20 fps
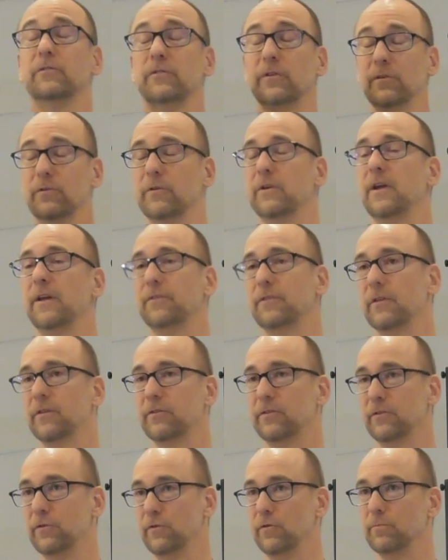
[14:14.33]
to create
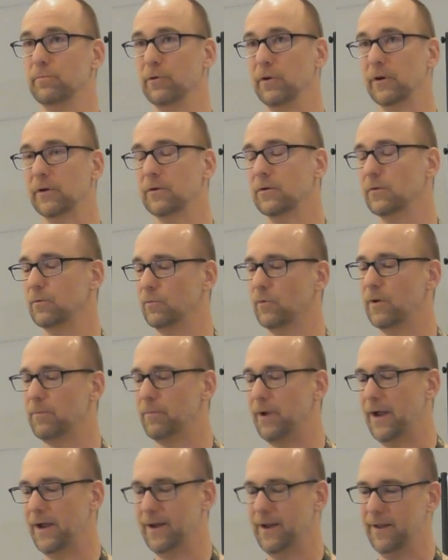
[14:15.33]
this new book
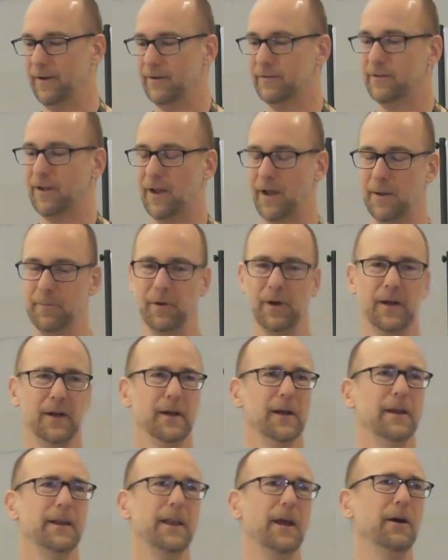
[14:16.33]
one bite at a time.
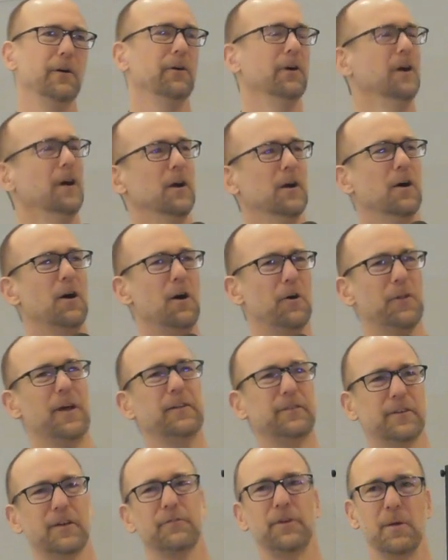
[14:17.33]
Now, all
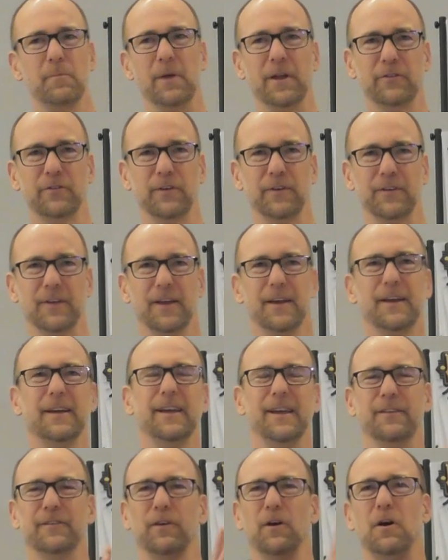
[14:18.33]
that stuff I mentioned,
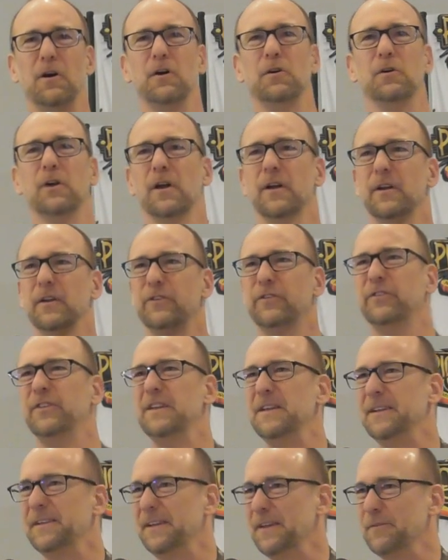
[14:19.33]
it's all
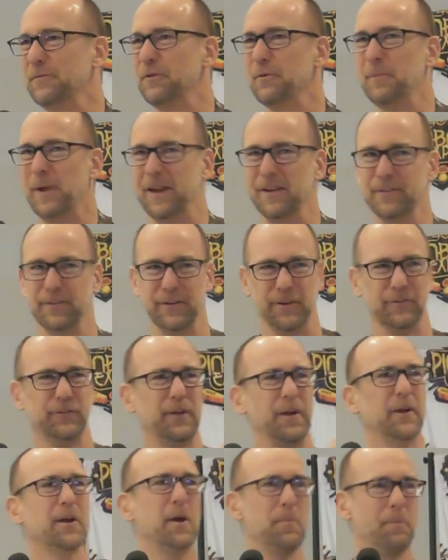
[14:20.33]
seed information.
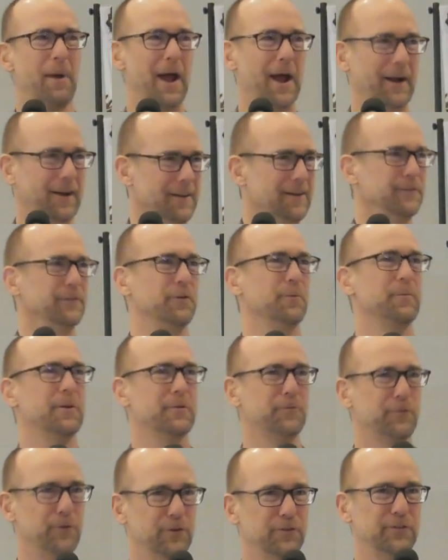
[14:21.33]
It's going to come back, a little
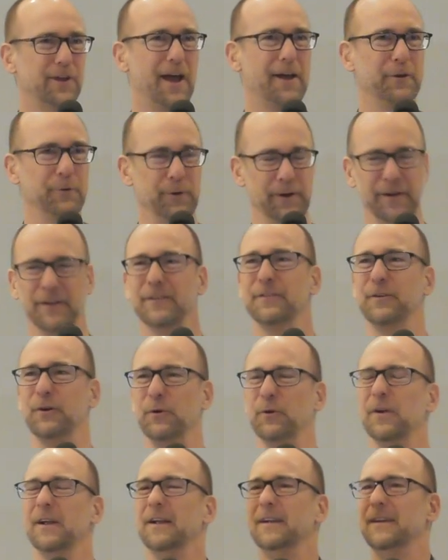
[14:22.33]
bit of foreshadowing.
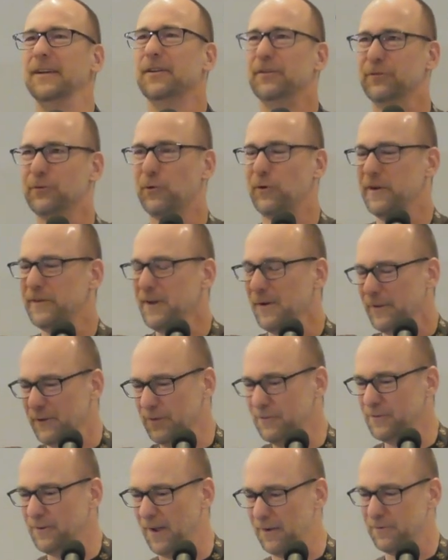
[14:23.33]
So,
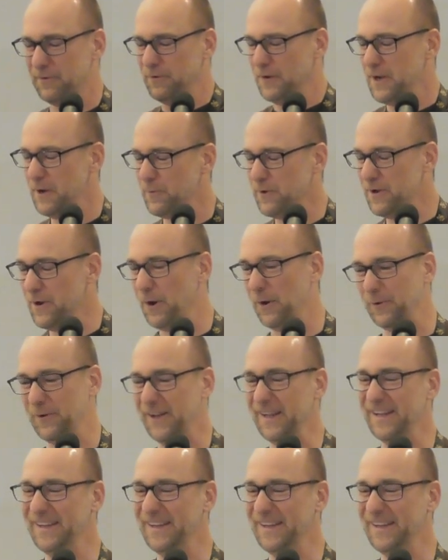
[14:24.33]
storytelling stuff. Here we go.